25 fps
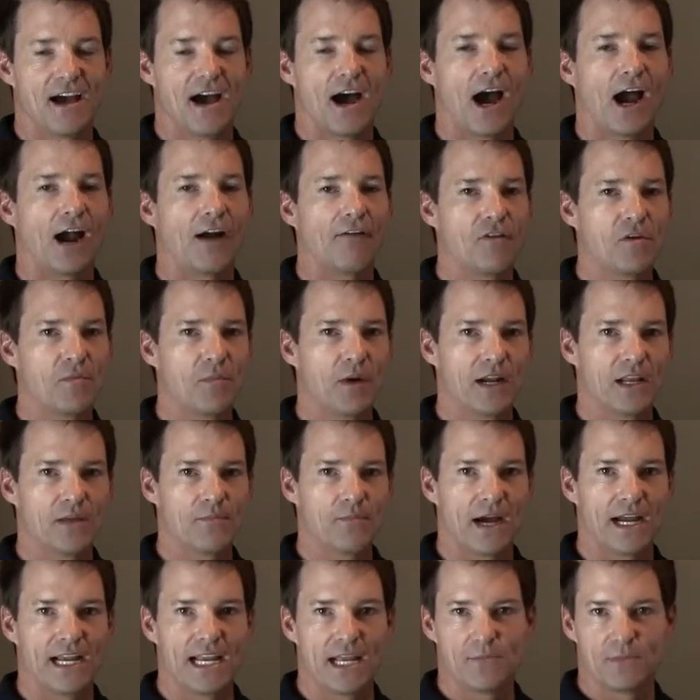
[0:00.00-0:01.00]
Hi everybody,
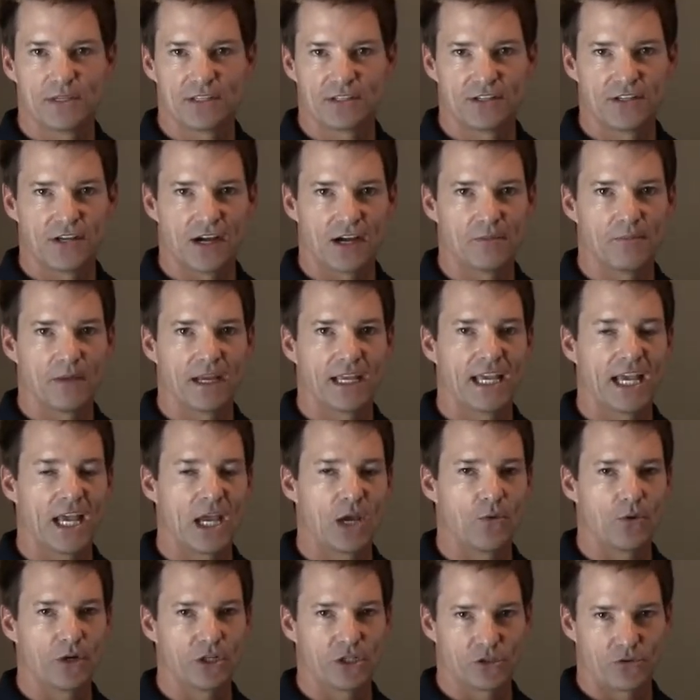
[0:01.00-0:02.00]
my name is Doug
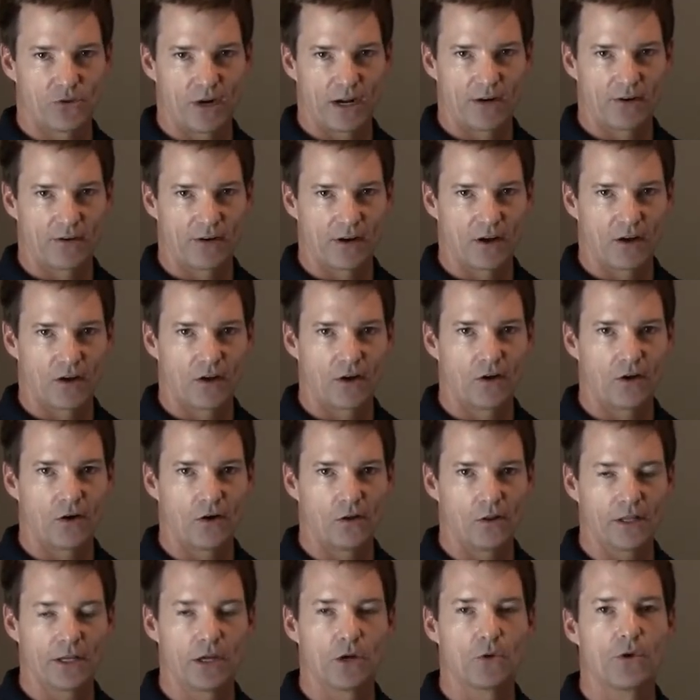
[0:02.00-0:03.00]
McKay with Trader on
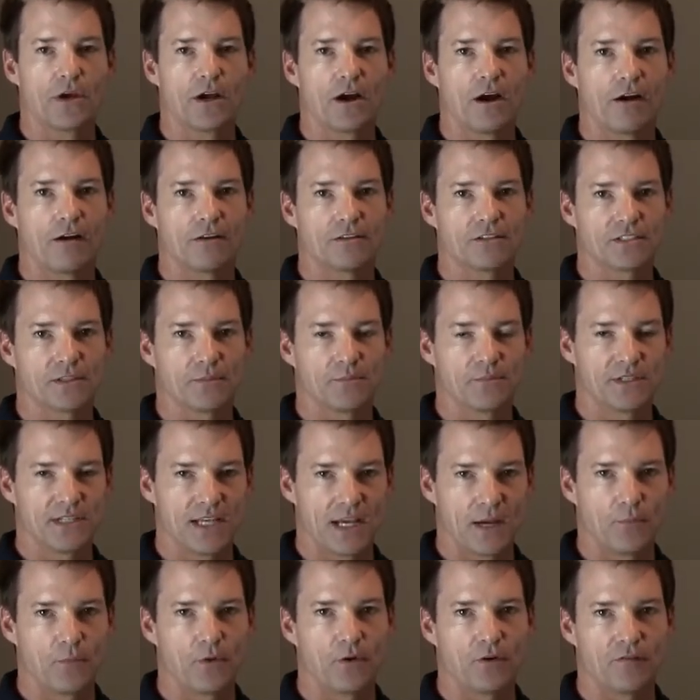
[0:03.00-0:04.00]
Call. Here we are in
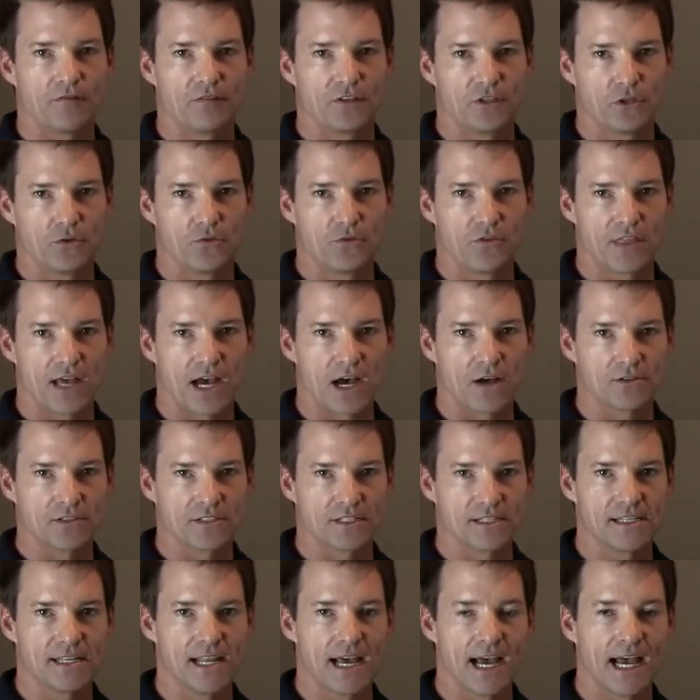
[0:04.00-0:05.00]
September of
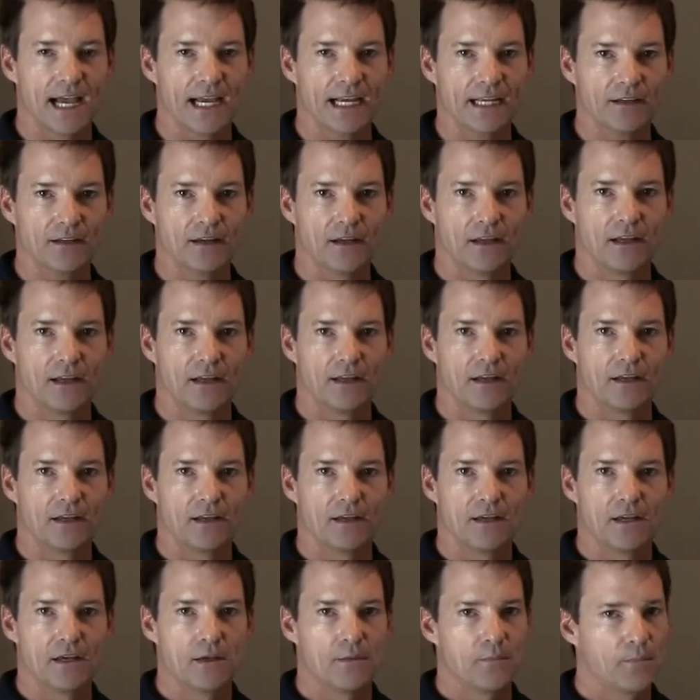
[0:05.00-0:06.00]
2009.
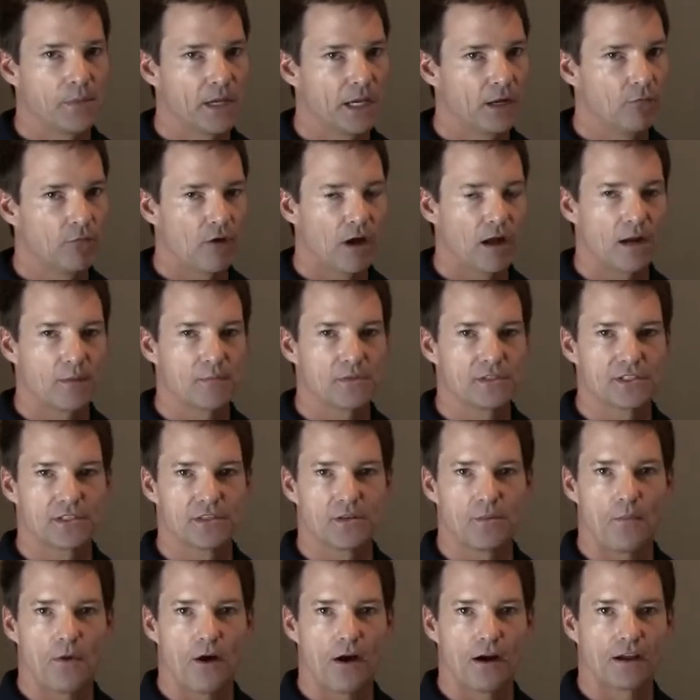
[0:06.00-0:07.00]
Big run-ups in
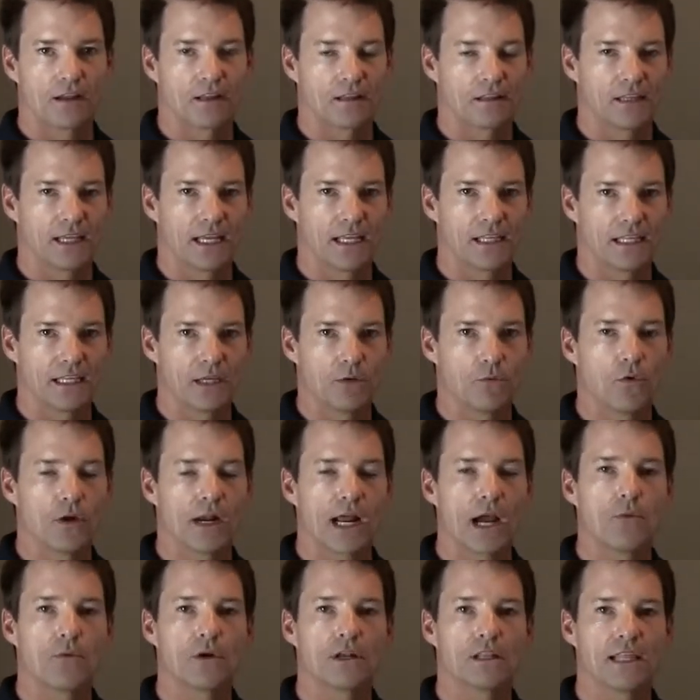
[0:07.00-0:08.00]
the market lately. What
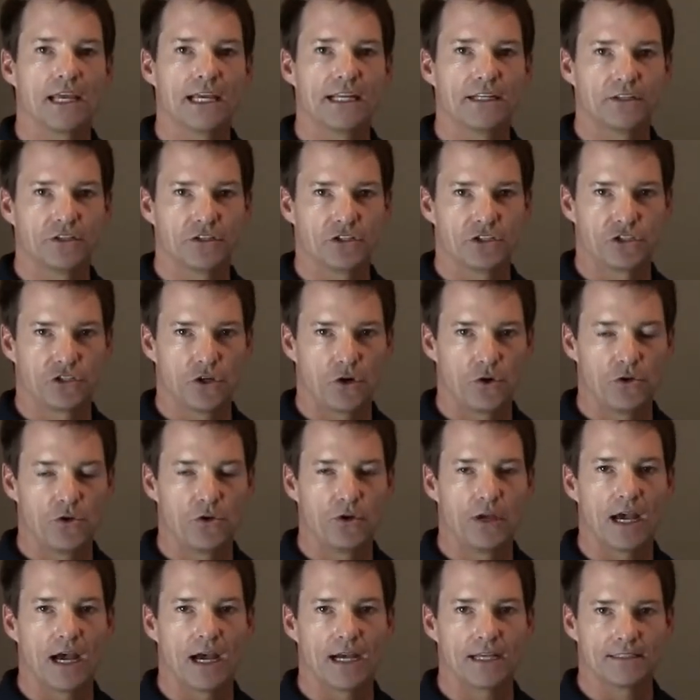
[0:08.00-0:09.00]
I would like to show you
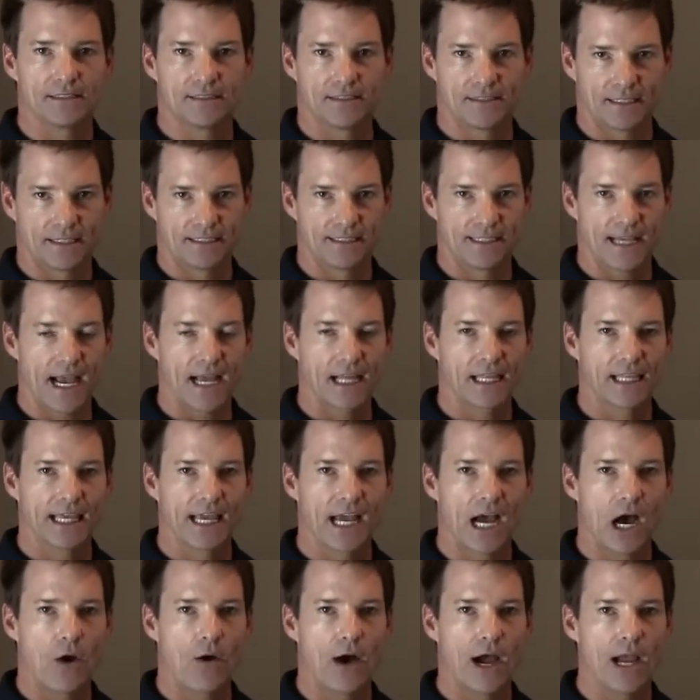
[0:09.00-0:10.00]
guys is exactly
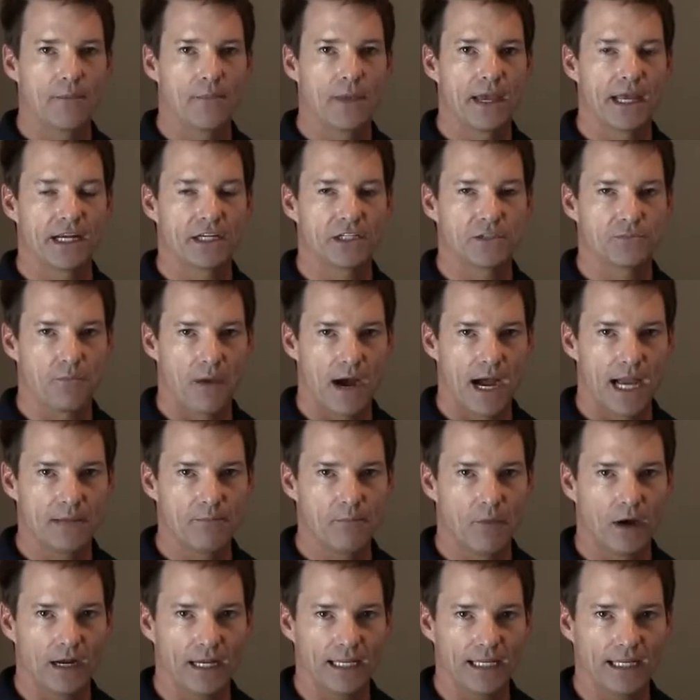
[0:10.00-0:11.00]
how I manage my
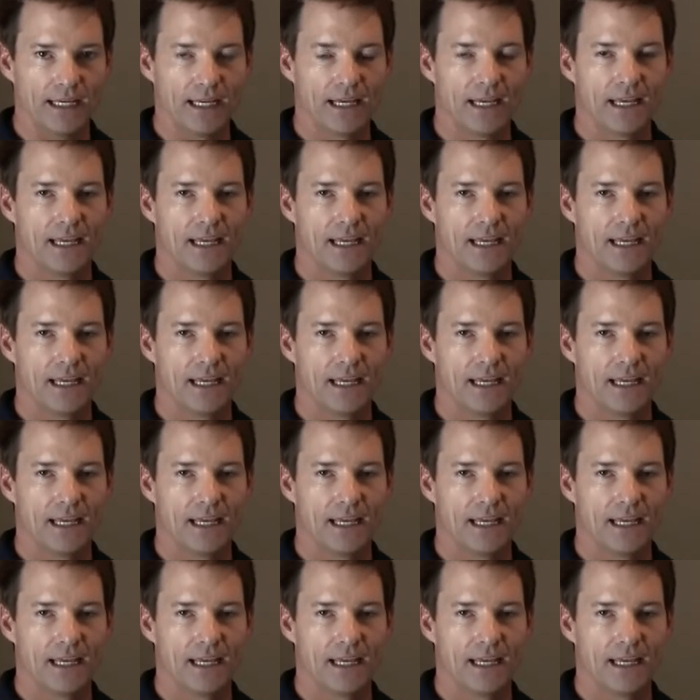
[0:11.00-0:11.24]
money